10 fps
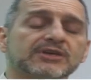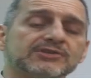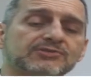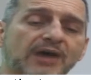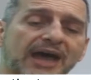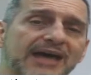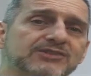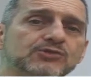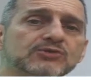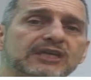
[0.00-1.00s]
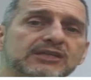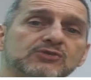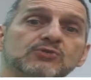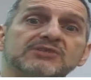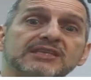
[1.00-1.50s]
So as you get
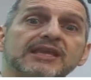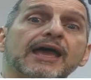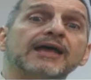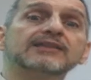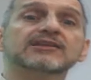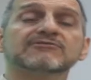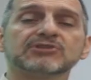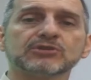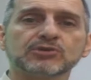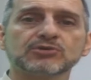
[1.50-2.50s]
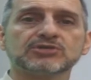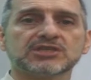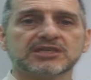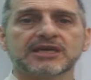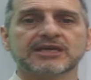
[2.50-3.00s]
towards the end of the
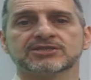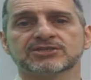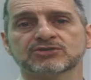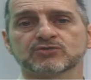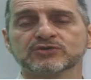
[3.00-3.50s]
negotiation,